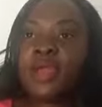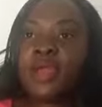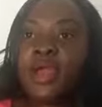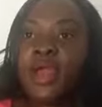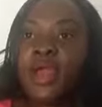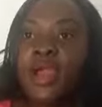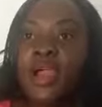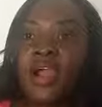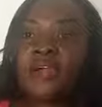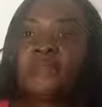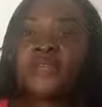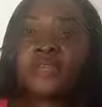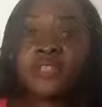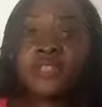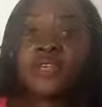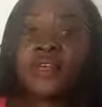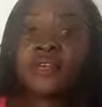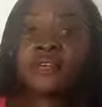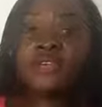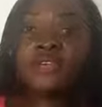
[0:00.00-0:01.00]
I have a
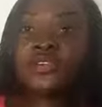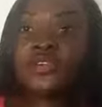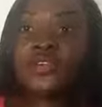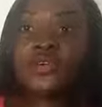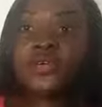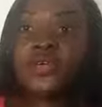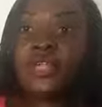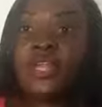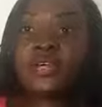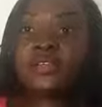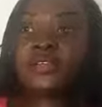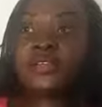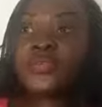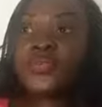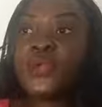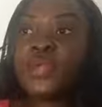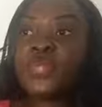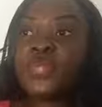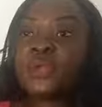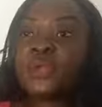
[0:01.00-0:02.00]
sad story. Last
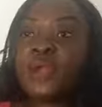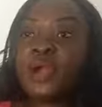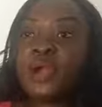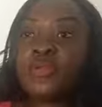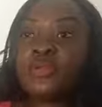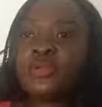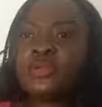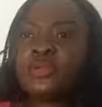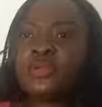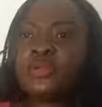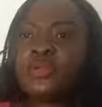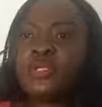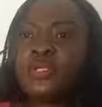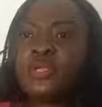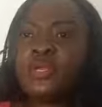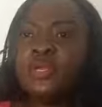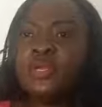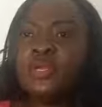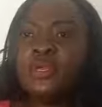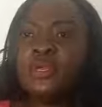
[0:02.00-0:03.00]
week, I was only,
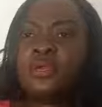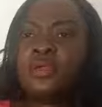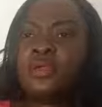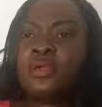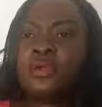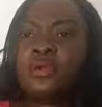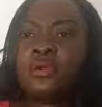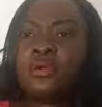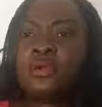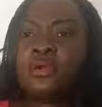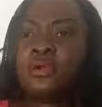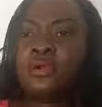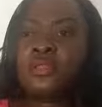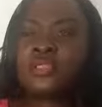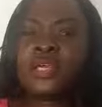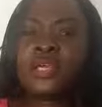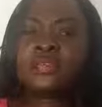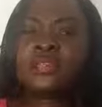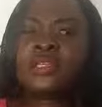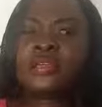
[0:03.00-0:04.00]
you know,
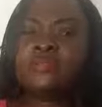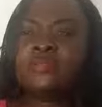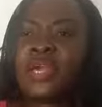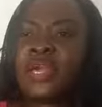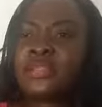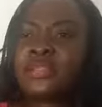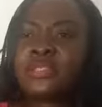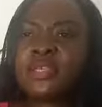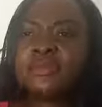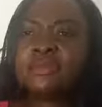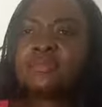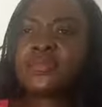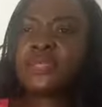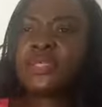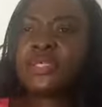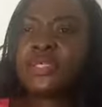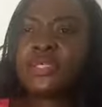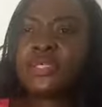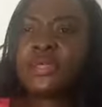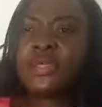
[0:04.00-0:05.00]
contacted by
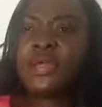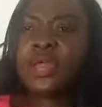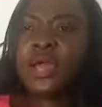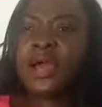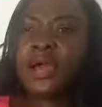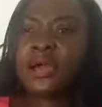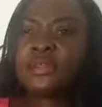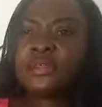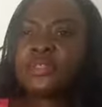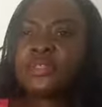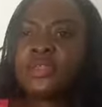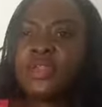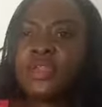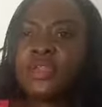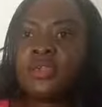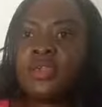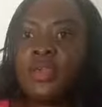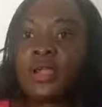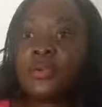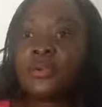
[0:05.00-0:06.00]
somebody, and a
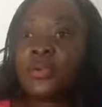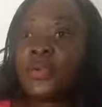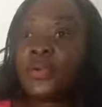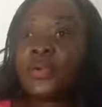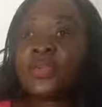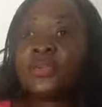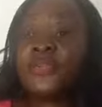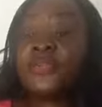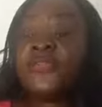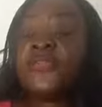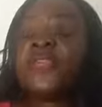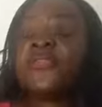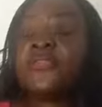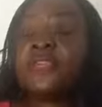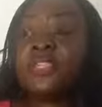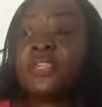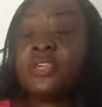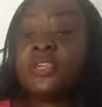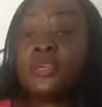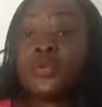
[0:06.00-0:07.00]
young boy of
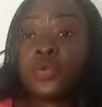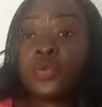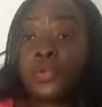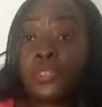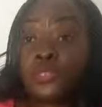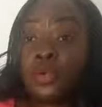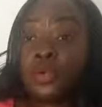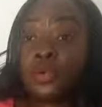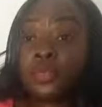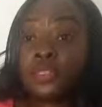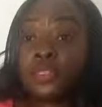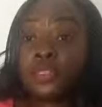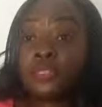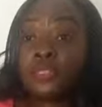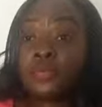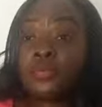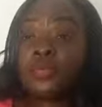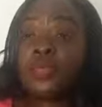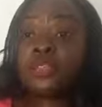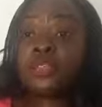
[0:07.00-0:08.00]
15 who has
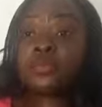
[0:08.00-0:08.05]
autism was